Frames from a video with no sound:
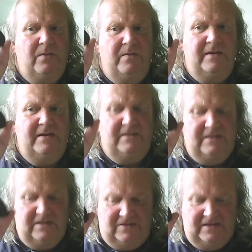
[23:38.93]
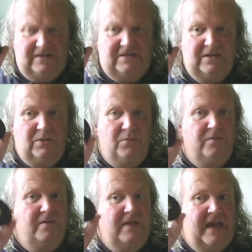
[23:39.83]
about nineteen
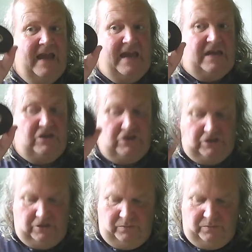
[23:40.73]
sixty-three-ish,